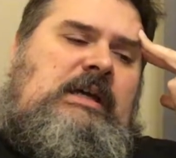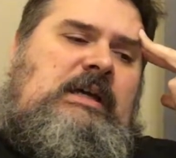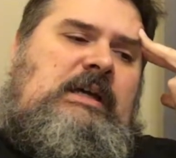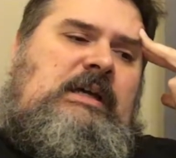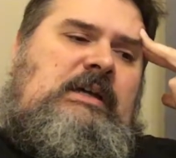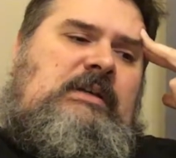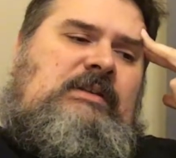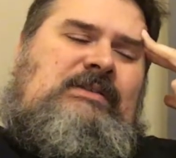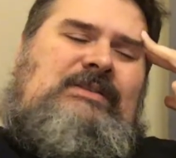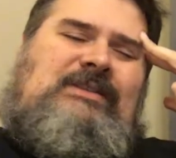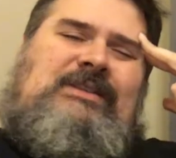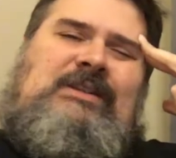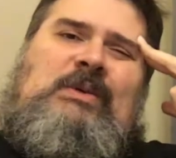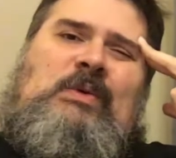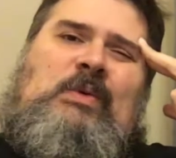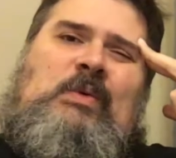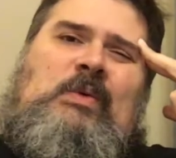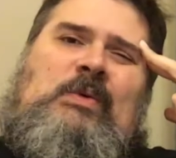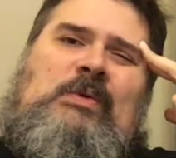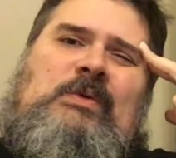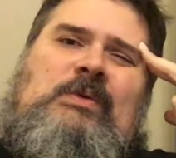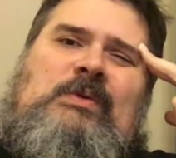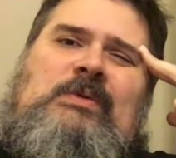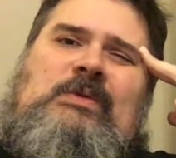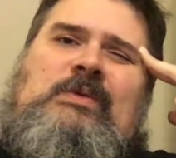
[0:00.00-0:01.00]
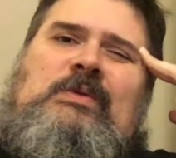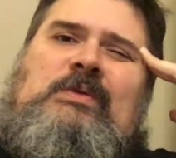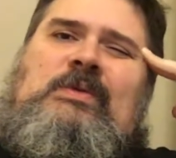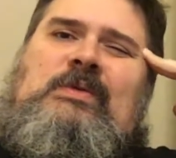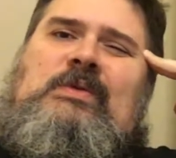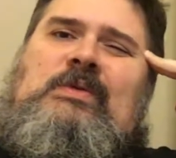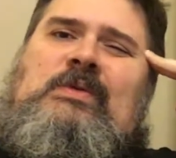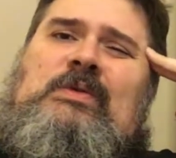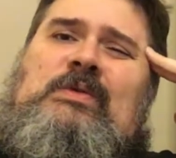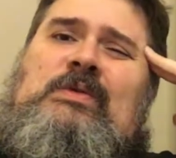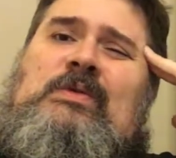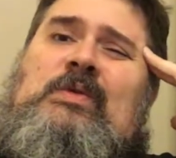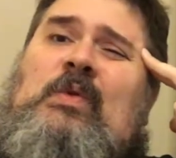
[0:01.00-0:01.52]
I'll say, or,
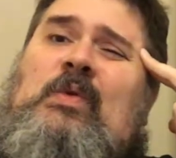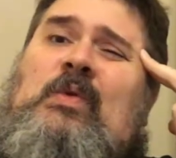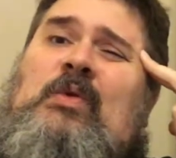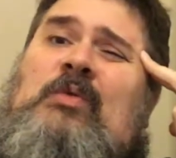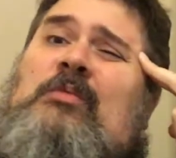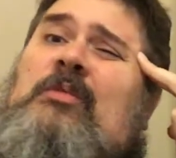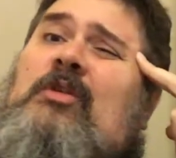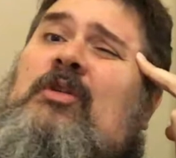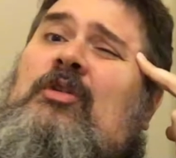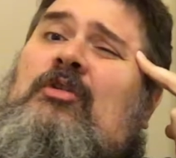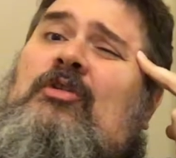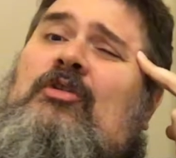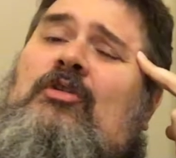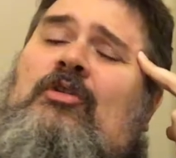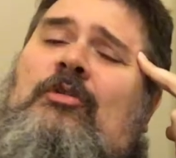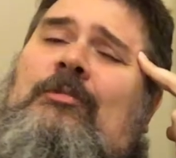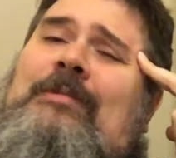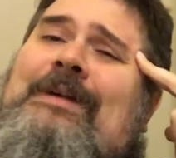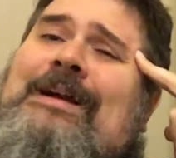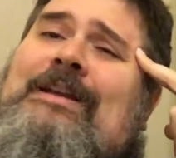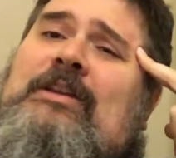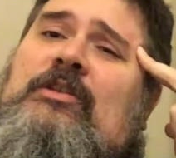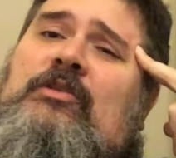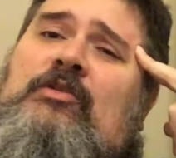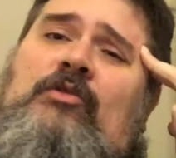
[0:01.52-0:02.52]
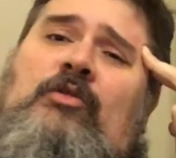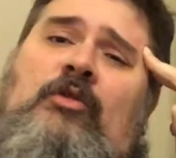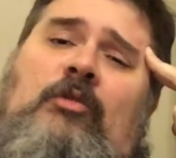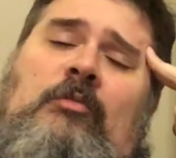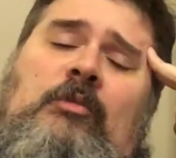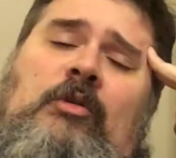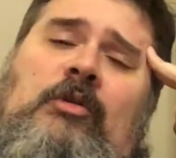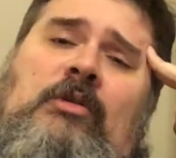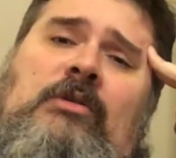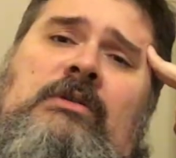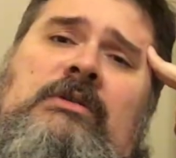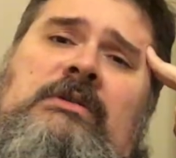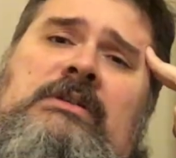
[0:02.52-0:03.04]
normal or my new
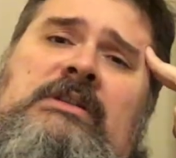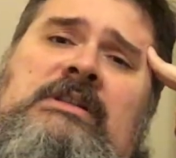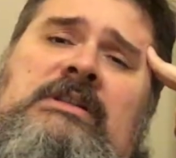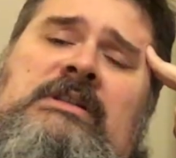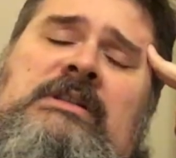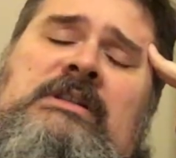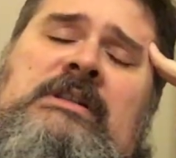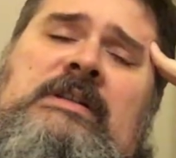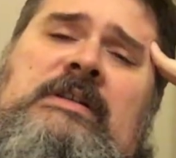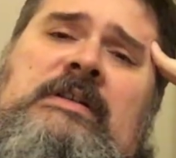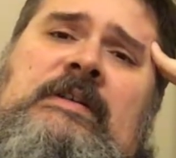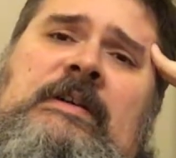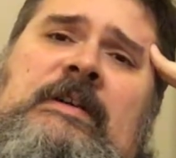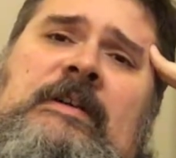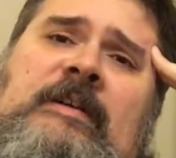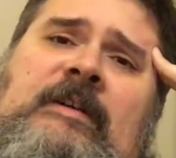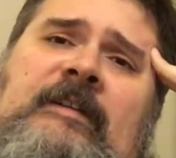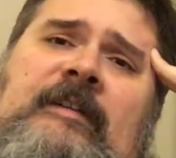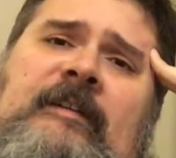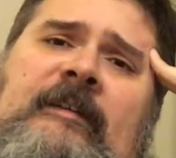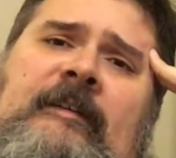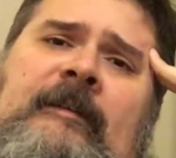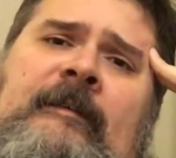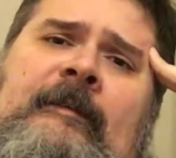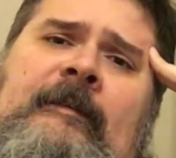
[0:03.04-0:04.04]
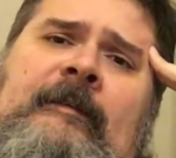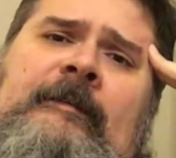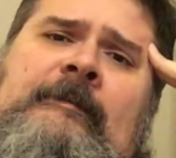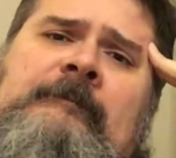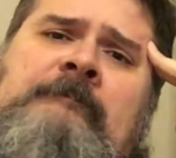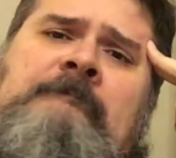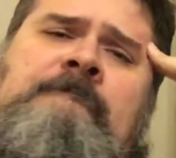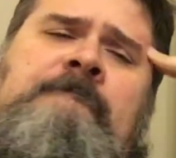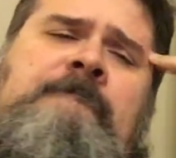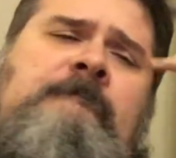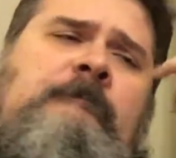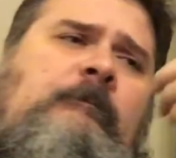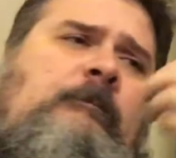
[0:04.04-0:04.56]
normal.
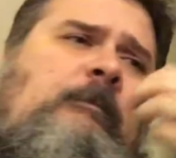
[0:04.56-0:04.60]
Um,